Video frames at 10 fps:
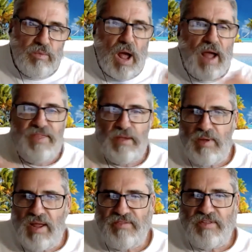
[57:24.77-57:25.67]
I think
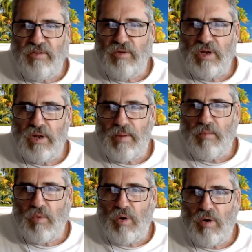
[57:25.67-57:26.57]
we have to do a little bit
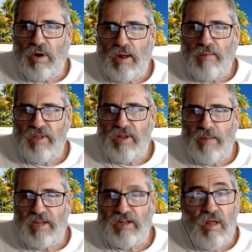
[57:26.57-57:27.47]
more. I'm
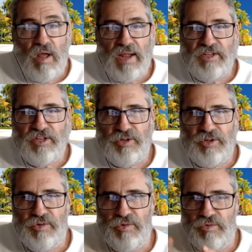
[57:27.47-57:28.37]
inclined
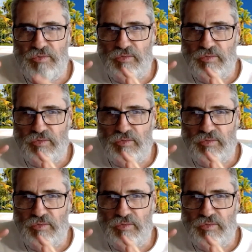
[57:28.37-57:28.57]
to